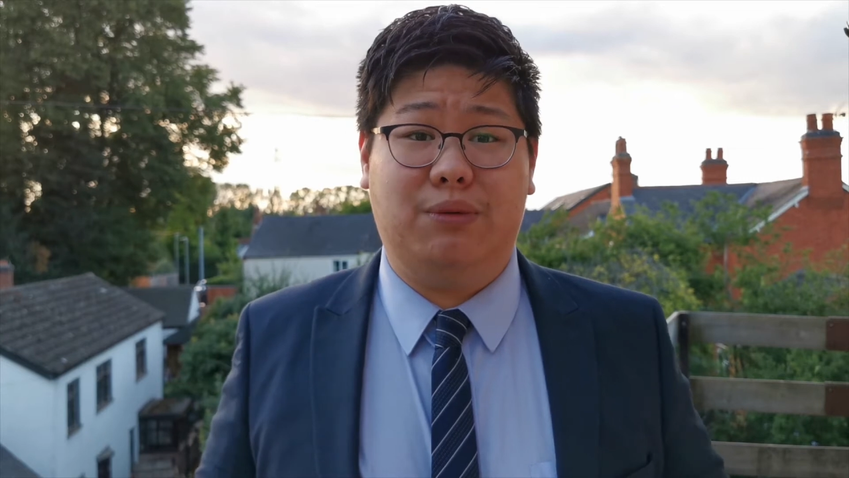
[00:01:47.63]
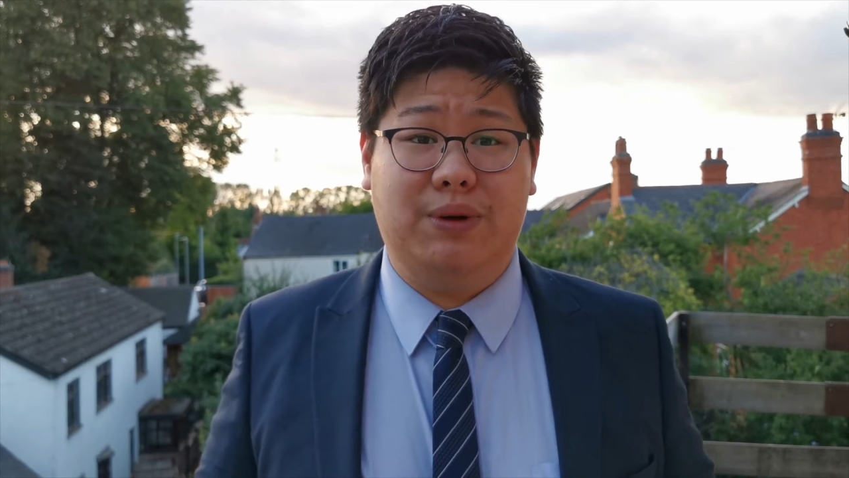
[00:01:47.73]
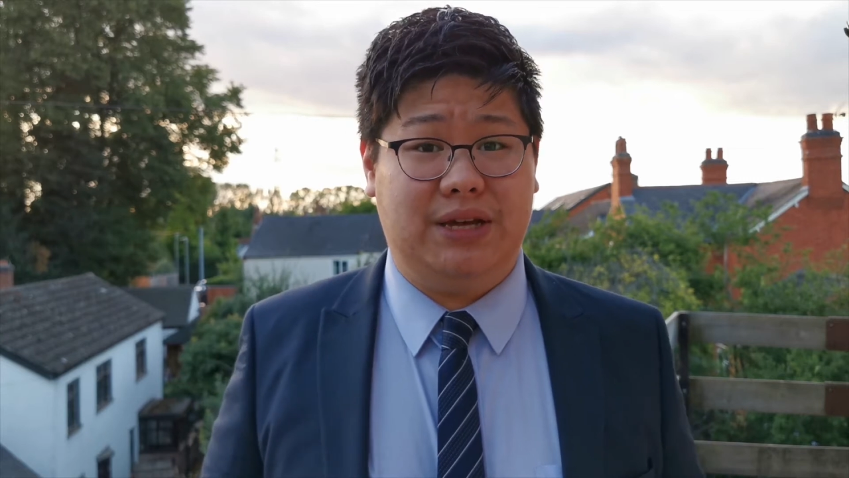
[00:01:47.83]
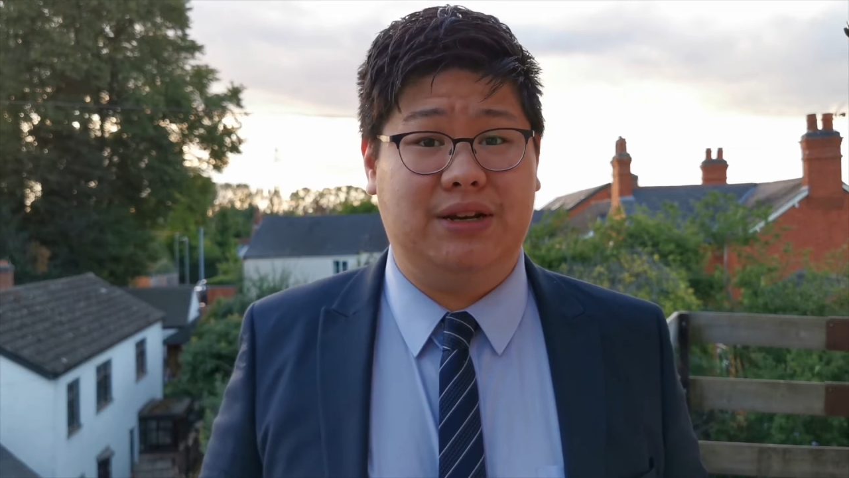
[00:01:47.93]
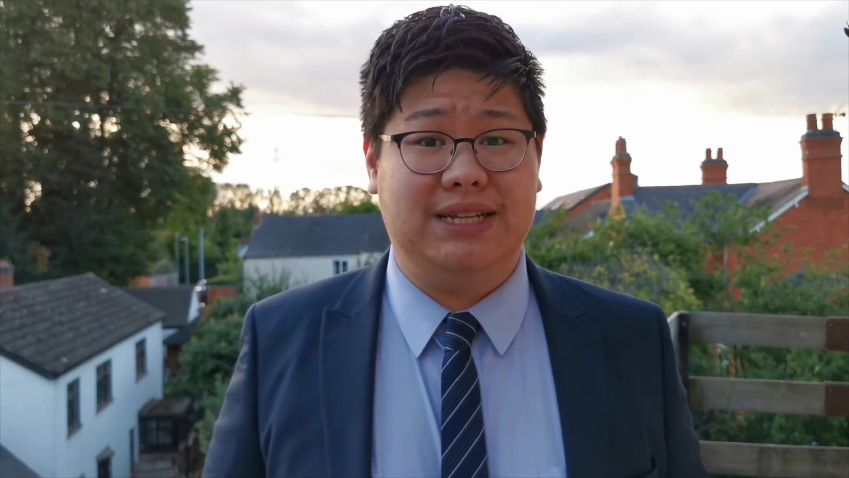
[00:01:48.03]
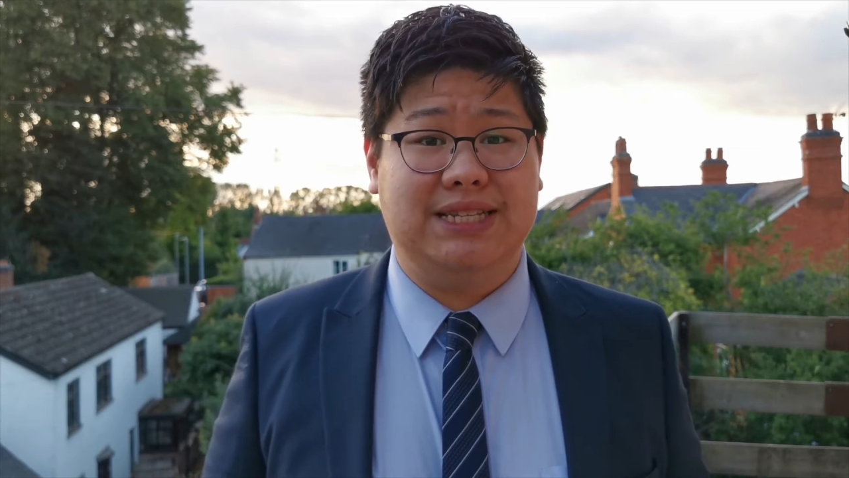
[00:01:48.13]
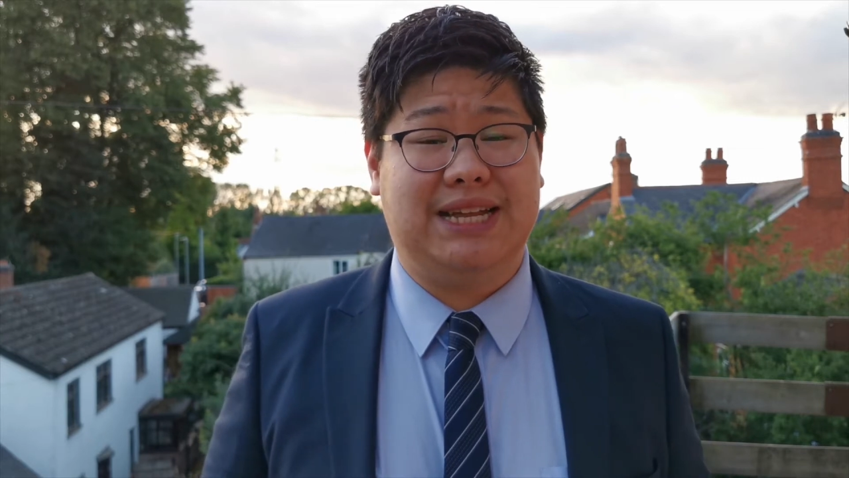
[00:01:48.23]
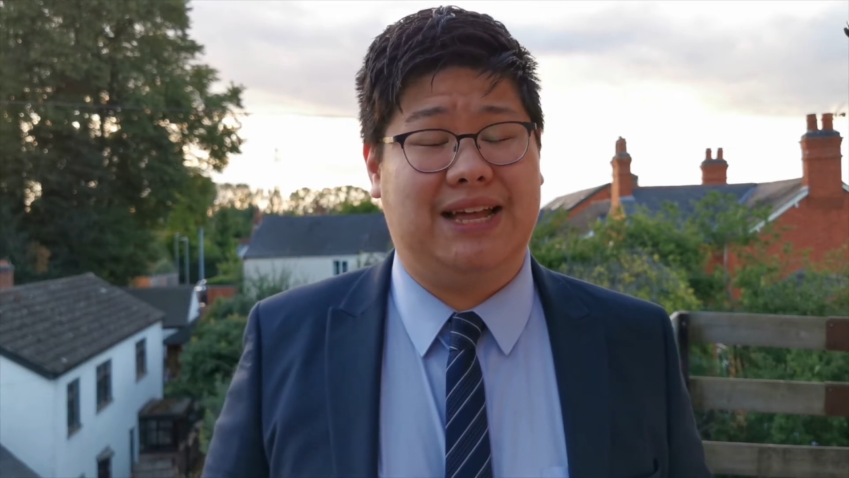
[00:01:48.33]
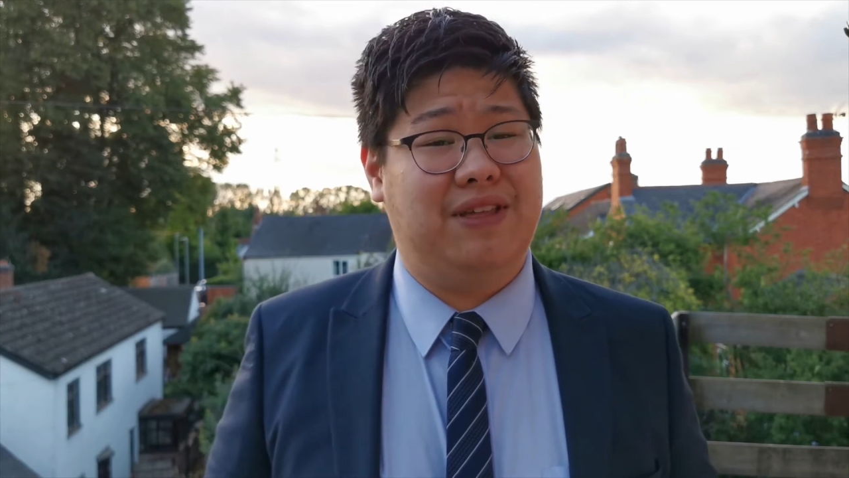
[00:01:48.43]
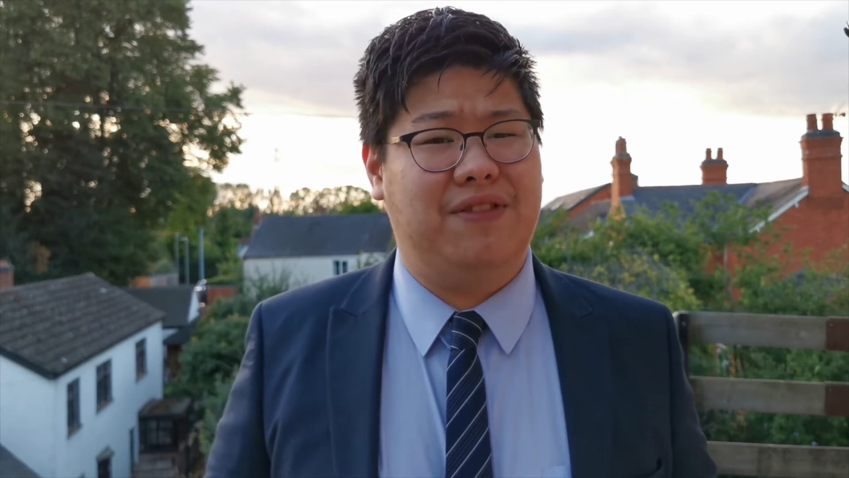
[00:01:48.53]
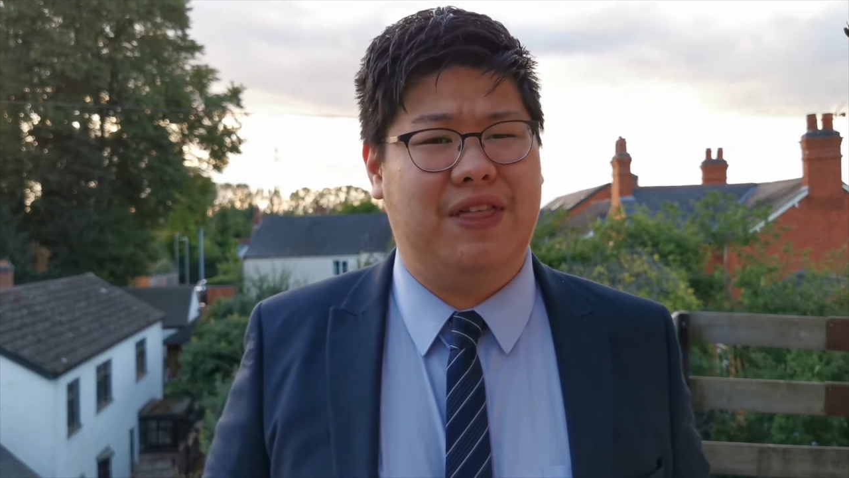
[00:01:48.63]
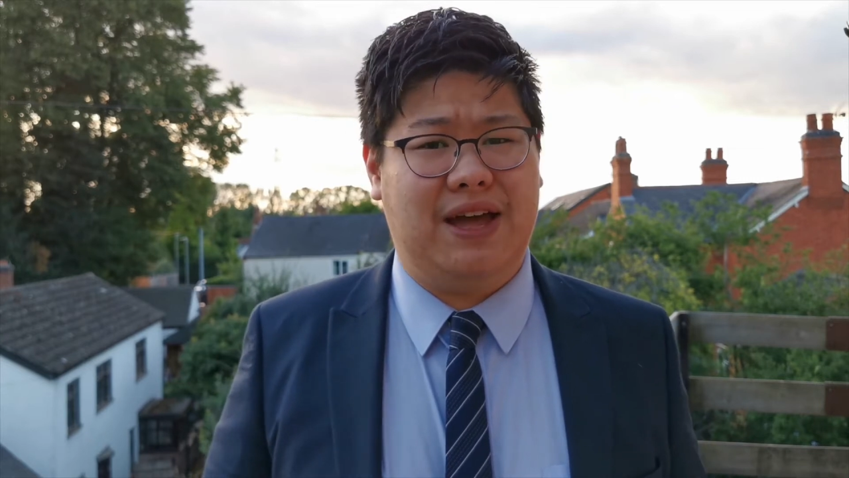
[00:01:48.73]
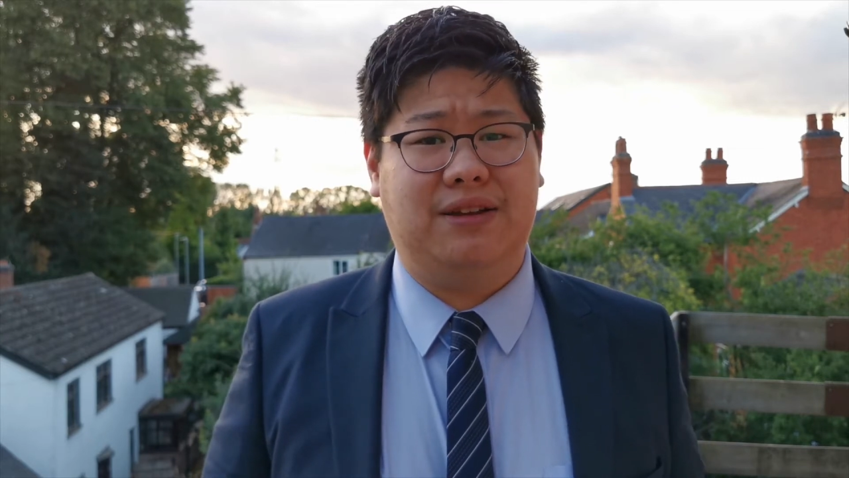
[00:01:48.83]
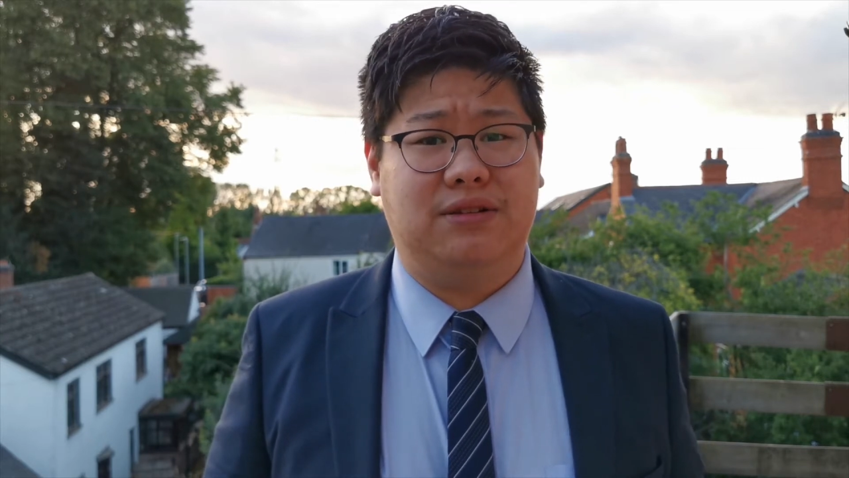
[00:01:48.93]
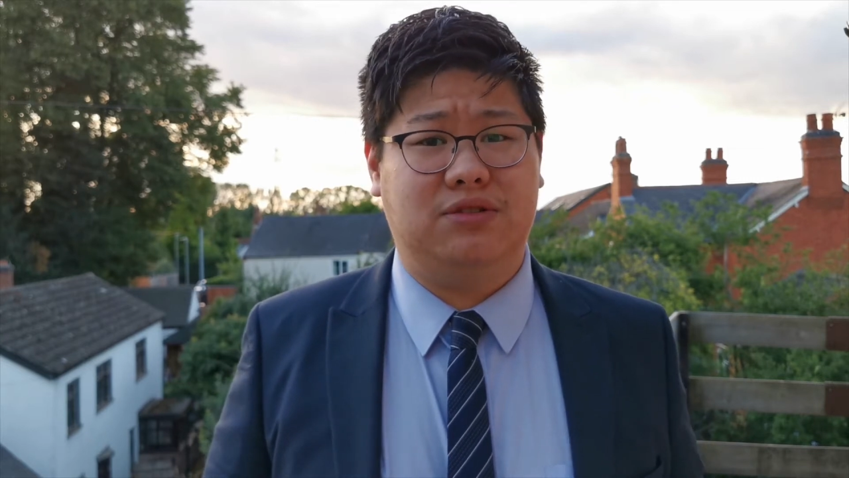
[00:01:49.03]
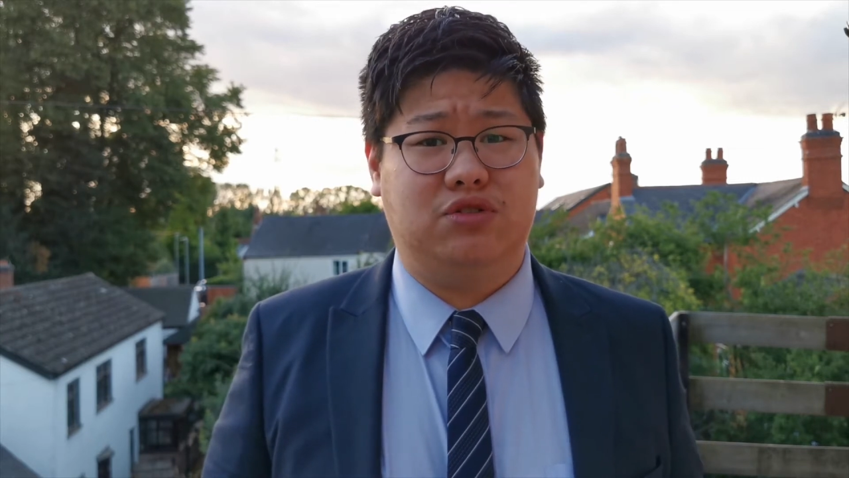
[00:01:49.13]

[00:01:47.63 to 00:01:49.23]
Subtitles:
we can understand that their